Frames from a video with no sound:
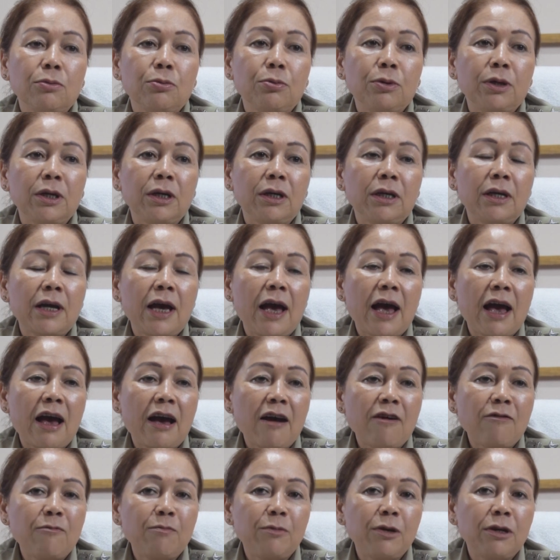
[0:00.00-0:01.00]
we
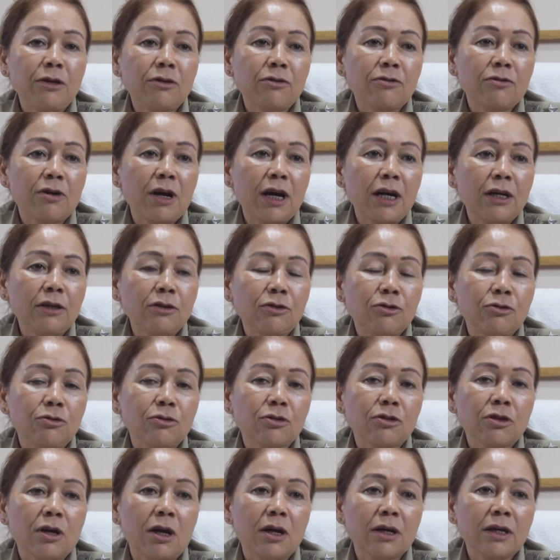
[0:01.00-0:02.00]
have been trying to
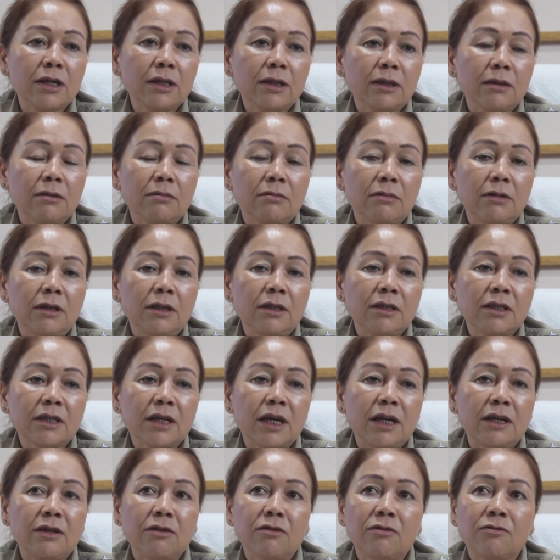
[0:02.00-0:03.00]
target these
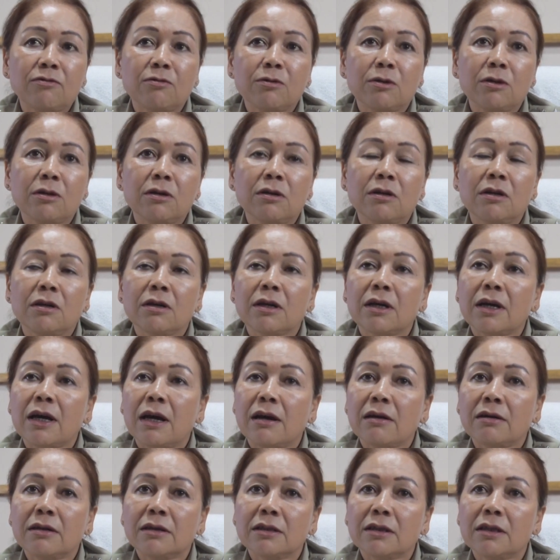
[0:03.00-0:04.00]
kind of
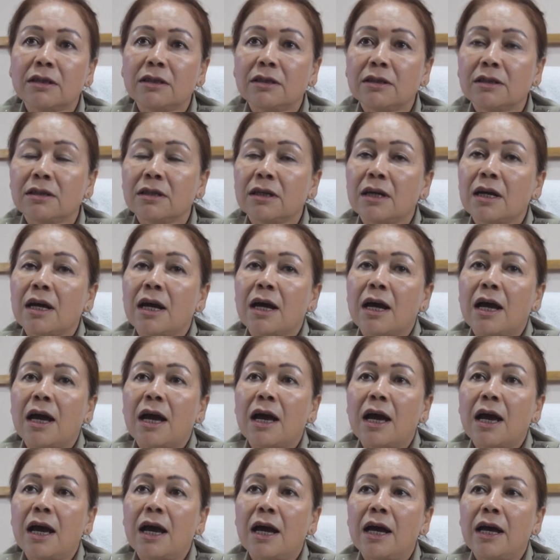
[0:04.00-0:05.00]
characters,
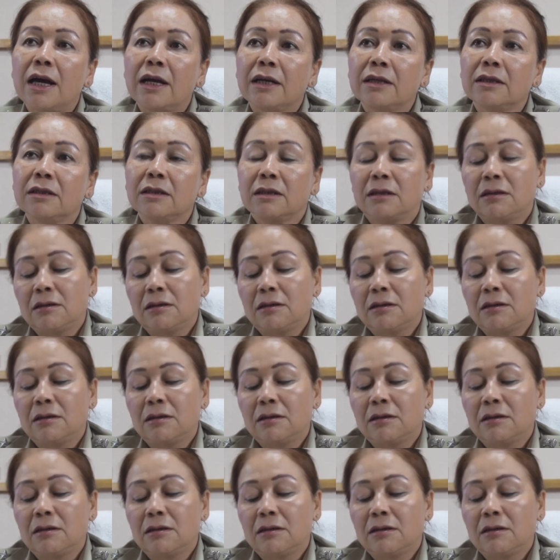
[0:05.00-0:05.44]
and